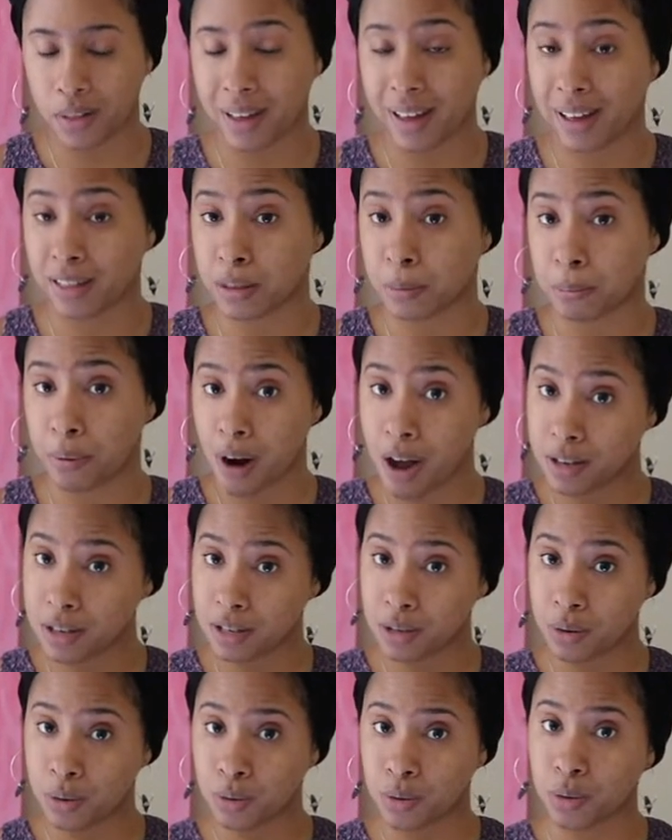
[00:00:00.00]
They had the
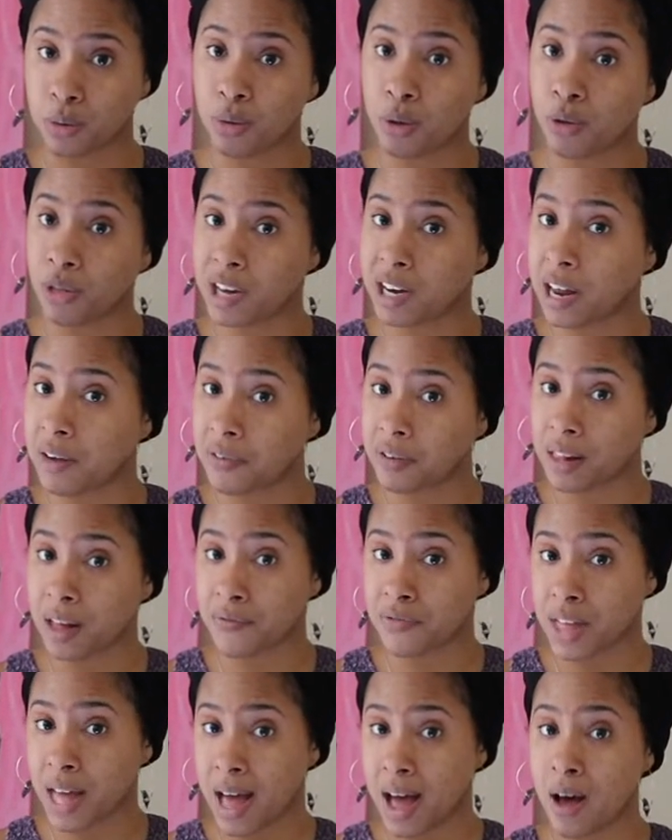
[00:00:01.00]
prostitutes who, though they never
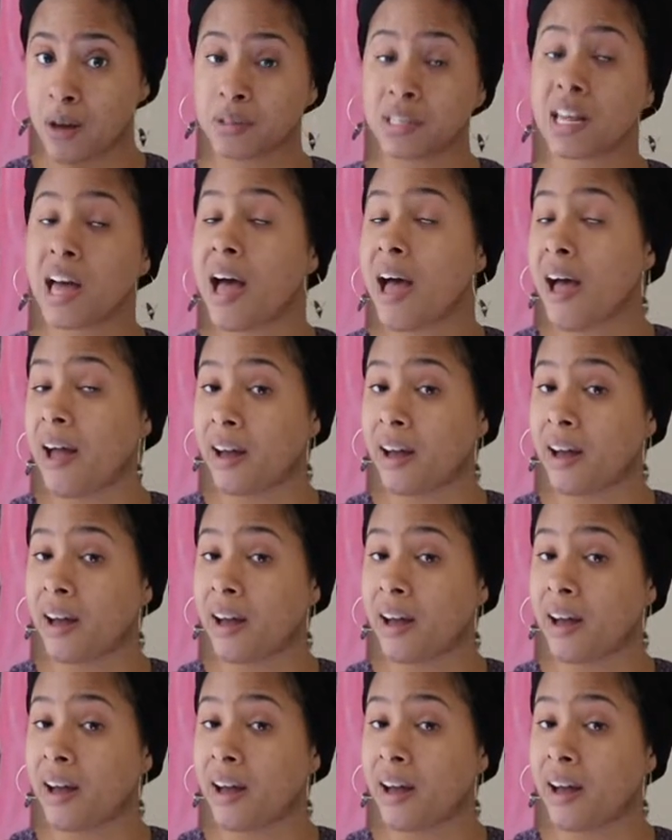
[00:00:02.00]
left the house,